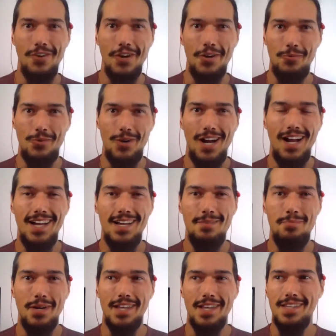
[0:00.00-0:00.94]
fun
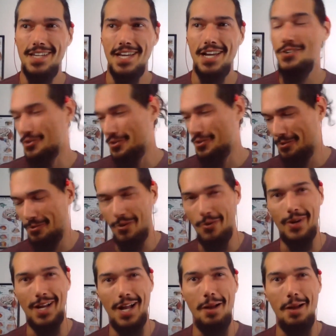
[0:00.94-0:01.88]
ride, but at the end you're
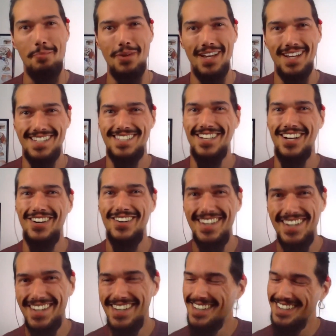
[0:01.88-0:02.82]
throwing up. So
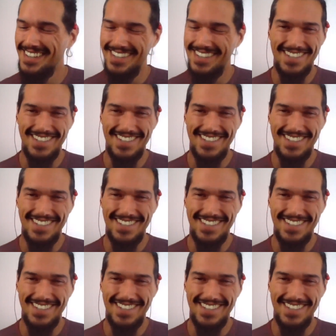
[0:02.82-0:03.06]
it's